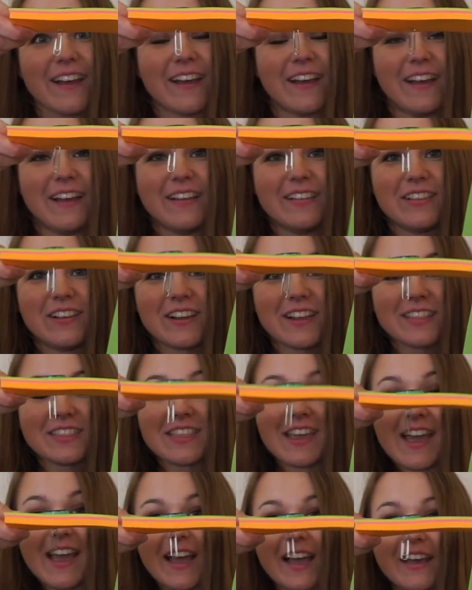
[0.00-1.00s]
yeah, look at
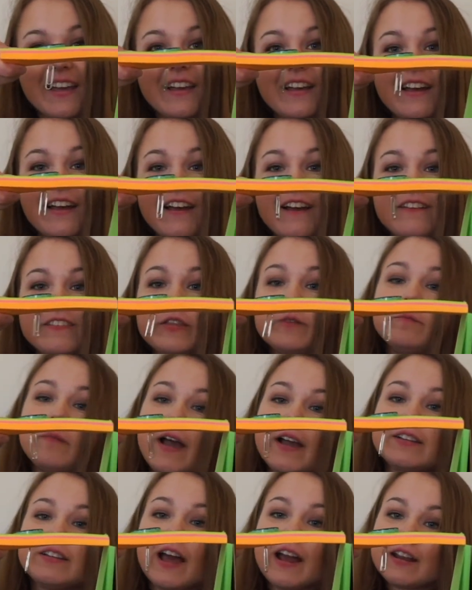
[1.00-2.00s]
that. The
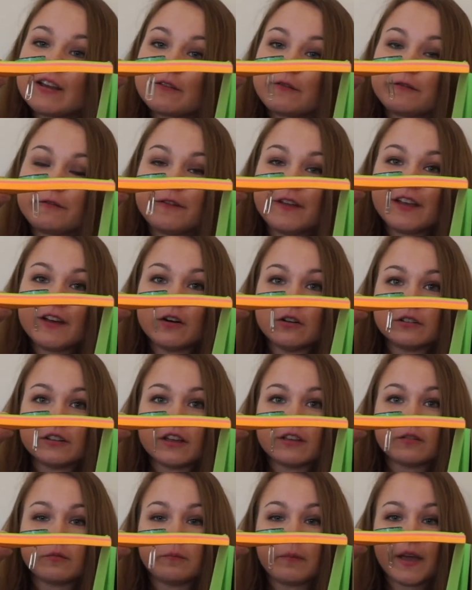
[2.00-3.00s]
magnetic field
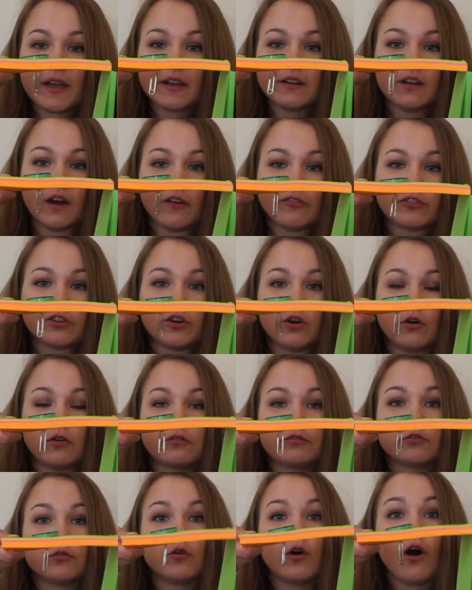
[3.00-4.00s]
is big enough to go
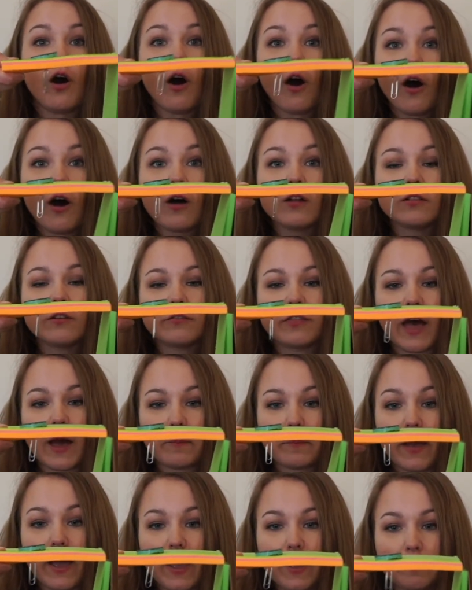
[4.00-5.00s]
through all of
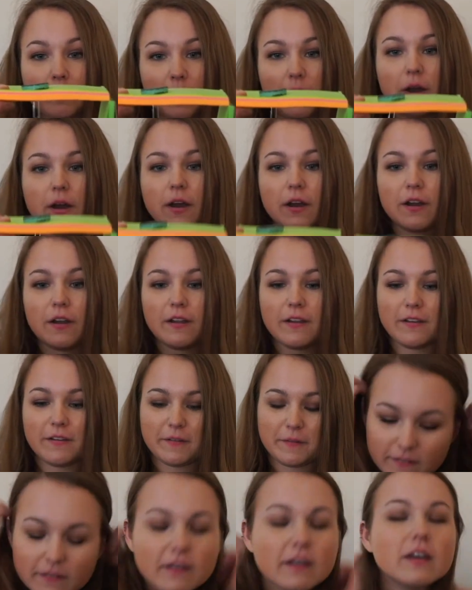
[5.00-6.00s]
that paper.
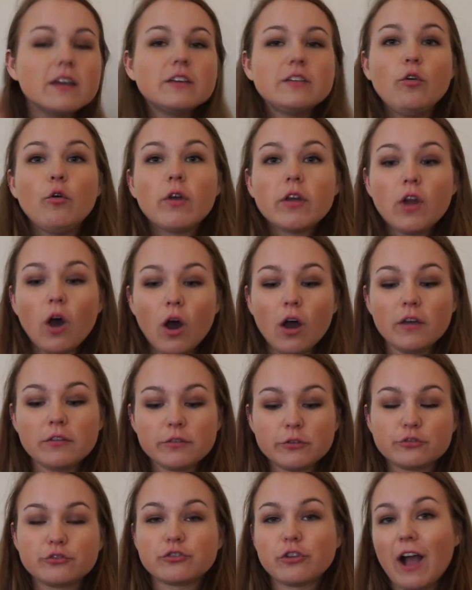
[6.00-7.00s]
You can
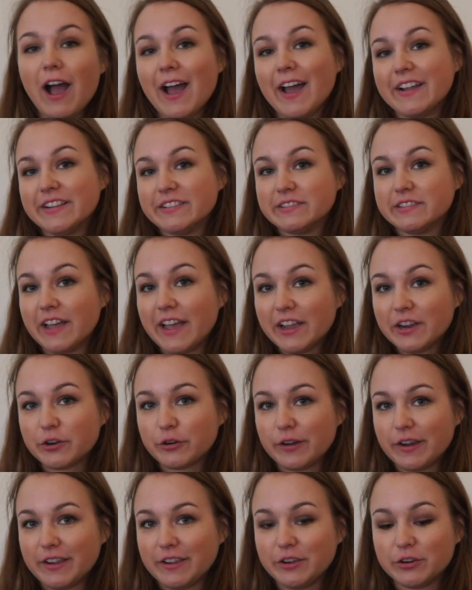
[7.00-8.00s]
also try
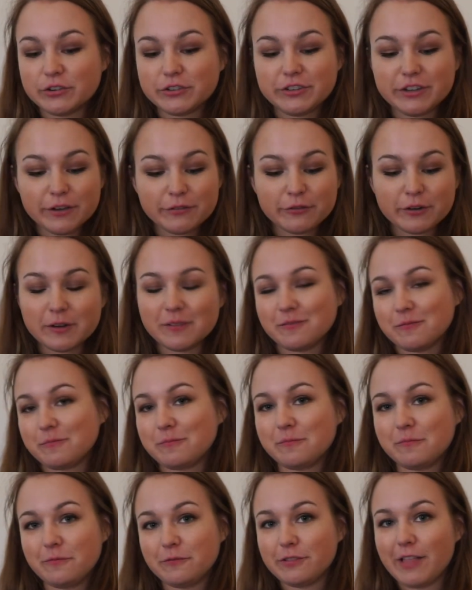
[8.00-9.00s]
layering your different
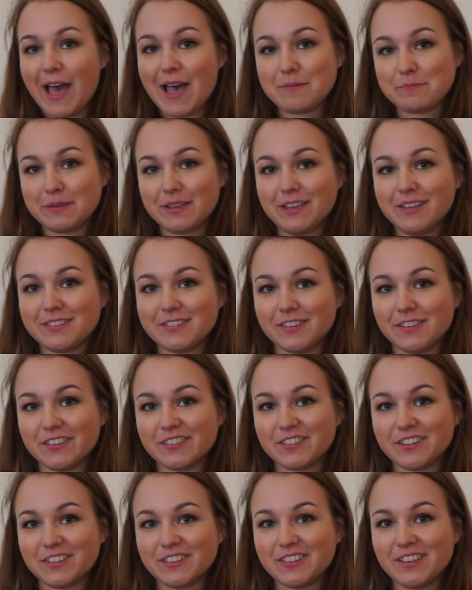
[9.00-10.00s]
flat
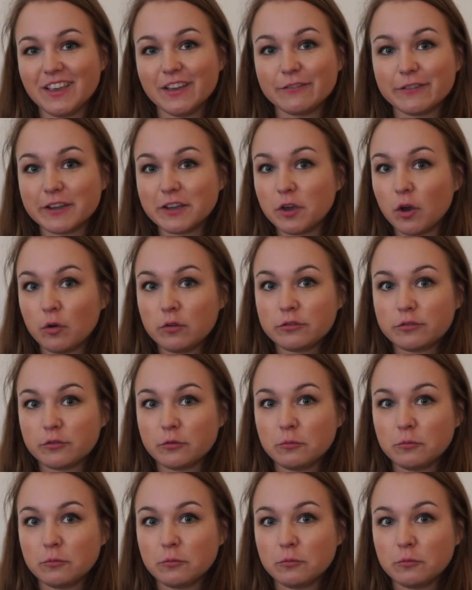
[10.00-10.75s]
pieces to see if it can go through